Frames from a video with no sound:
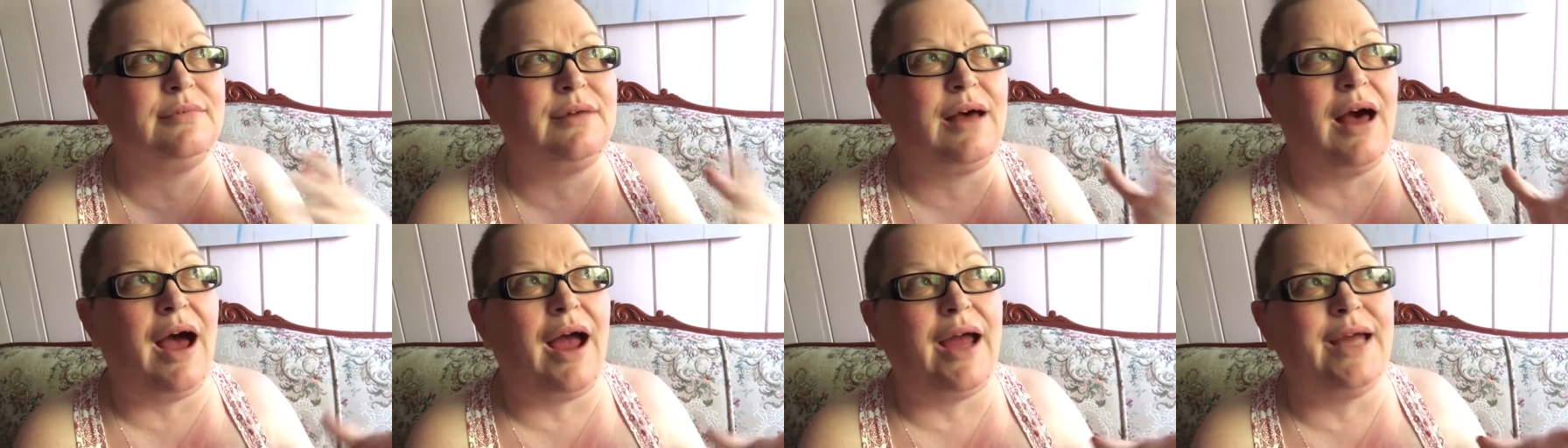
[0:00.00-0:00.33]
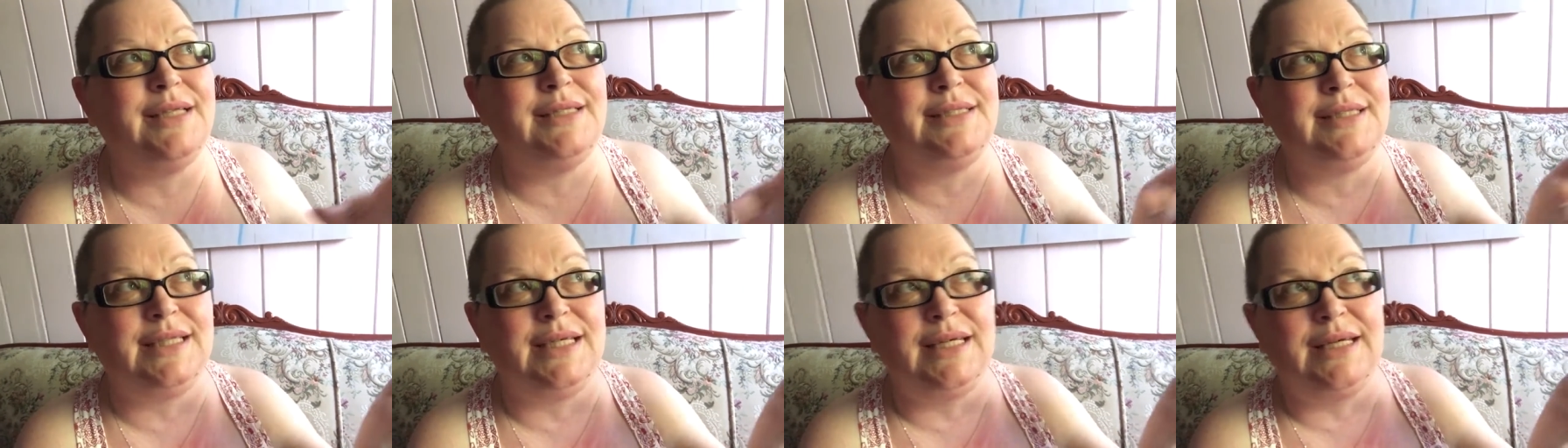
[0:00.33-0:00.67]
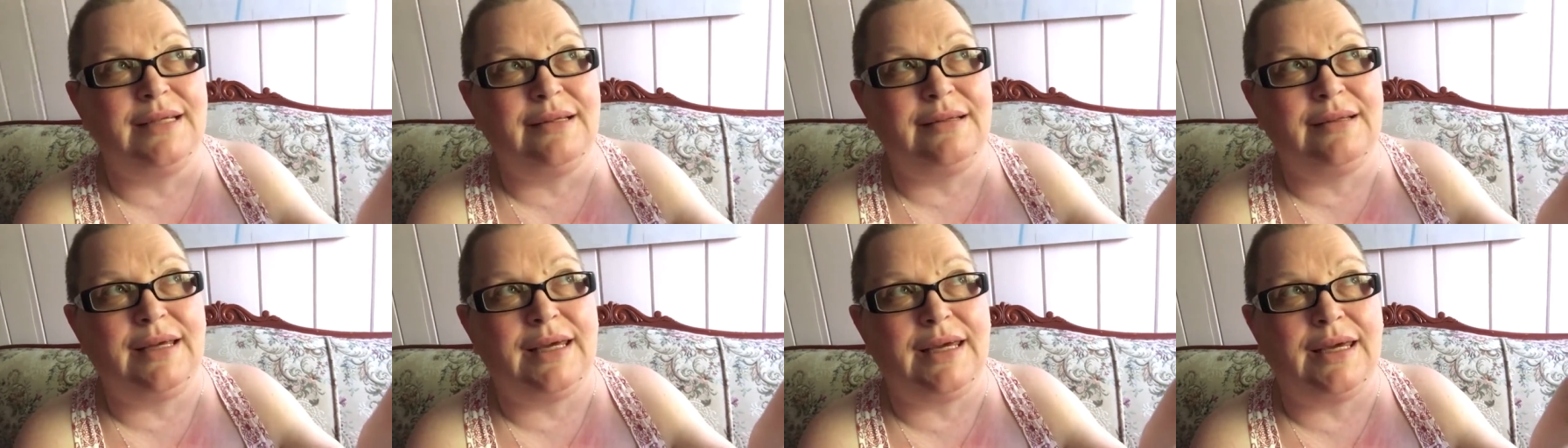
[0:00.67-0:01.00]

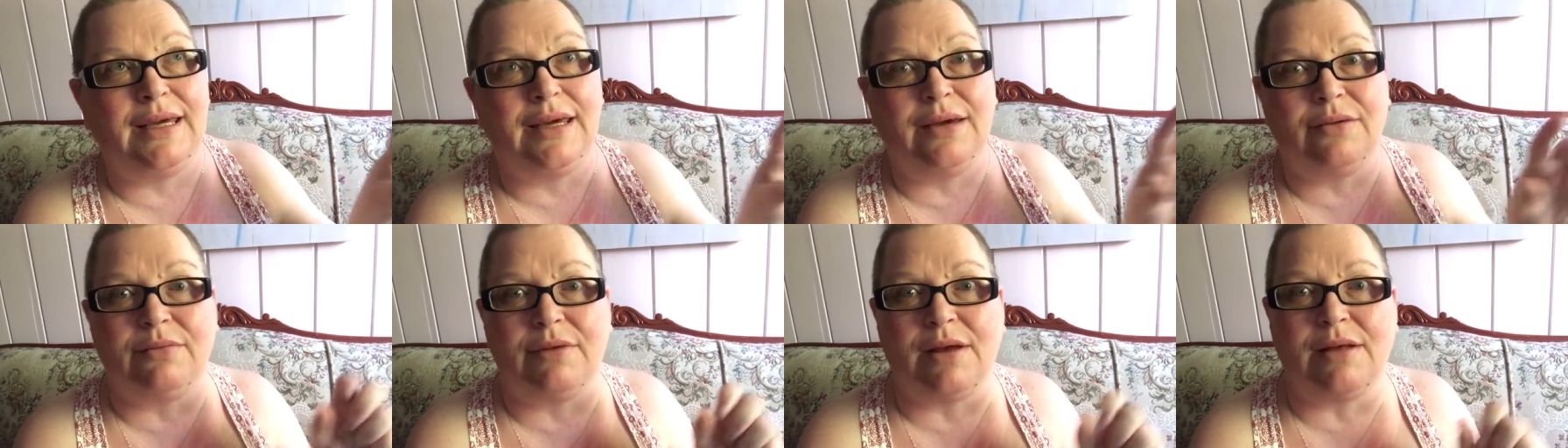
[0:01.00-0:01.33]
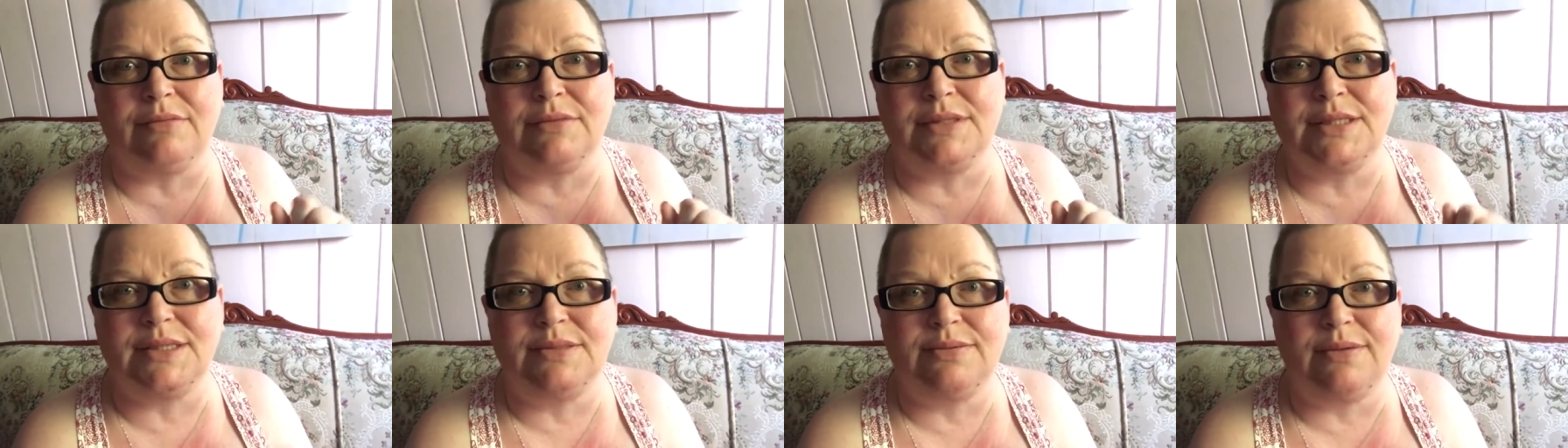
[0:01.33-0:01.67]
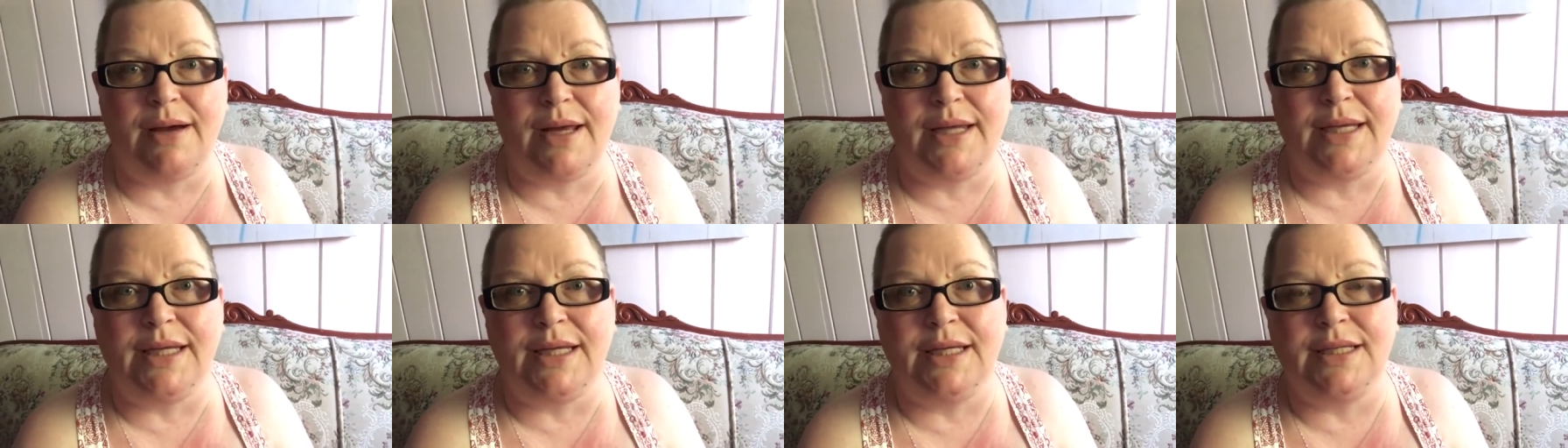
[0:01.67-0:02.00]
ideally around
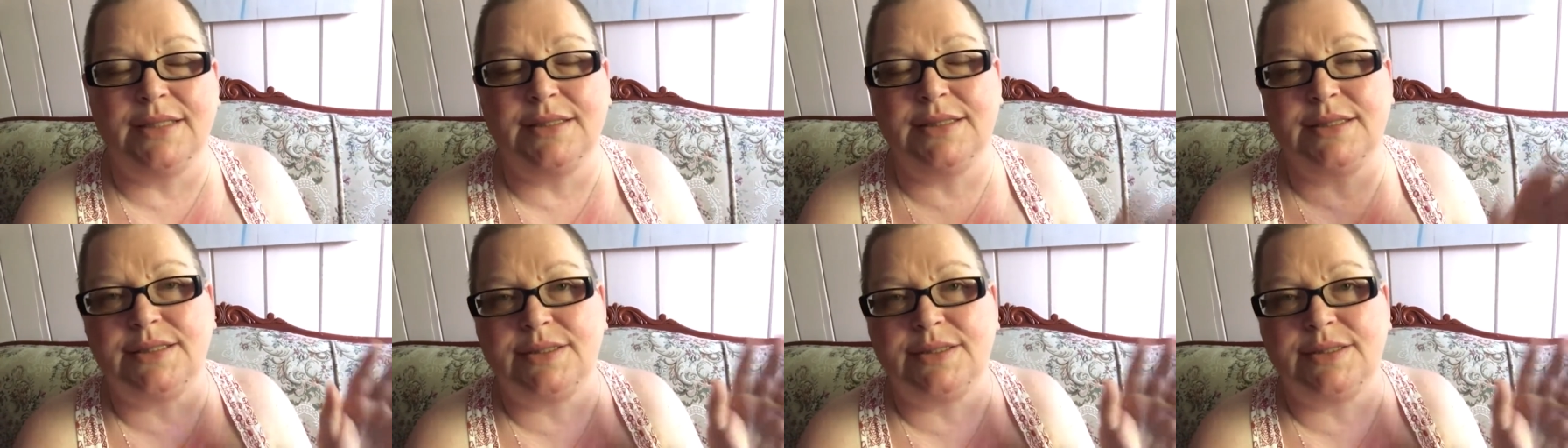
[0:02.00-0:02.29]
20 to